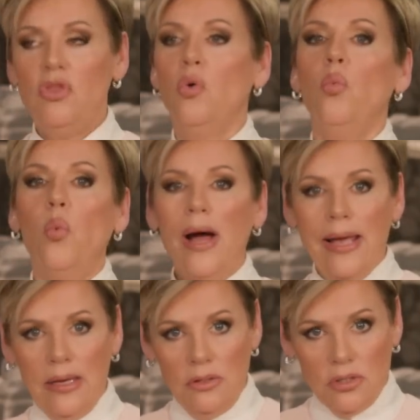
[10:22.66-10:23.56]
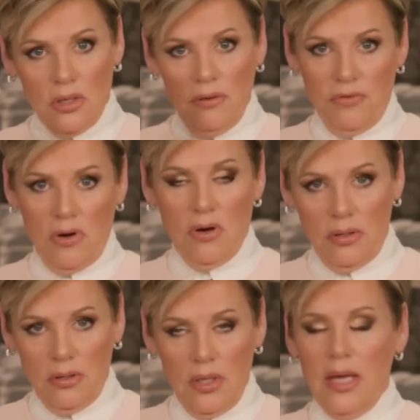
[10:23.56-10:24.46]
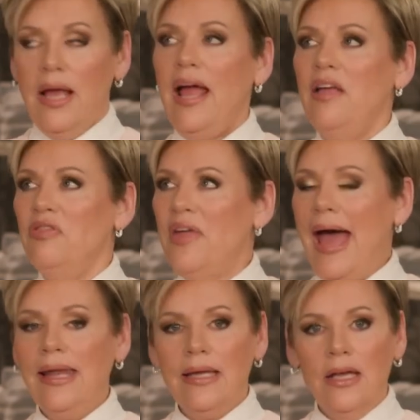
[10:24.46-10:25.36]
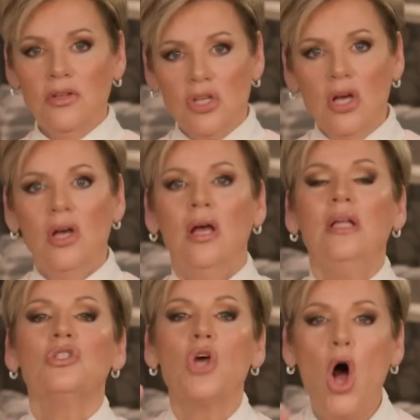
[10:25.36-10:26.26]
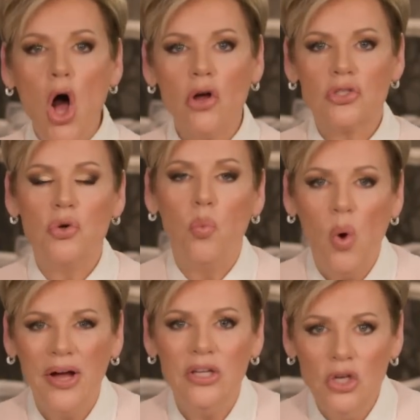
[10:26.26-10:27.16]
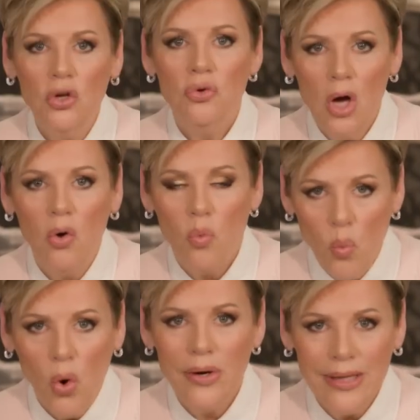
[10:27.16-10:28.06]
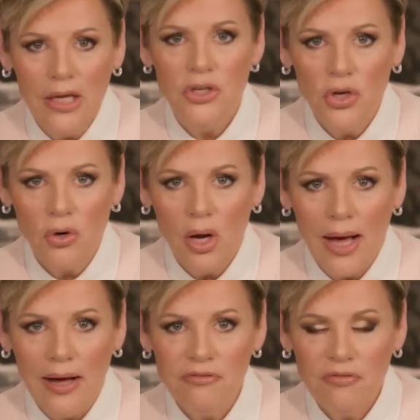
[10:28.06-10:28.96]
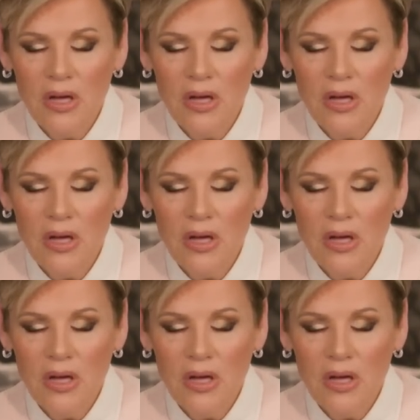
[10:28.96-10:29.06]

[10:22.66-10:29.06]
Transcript: The ways of God. And that is, talk to what you don't want in your life.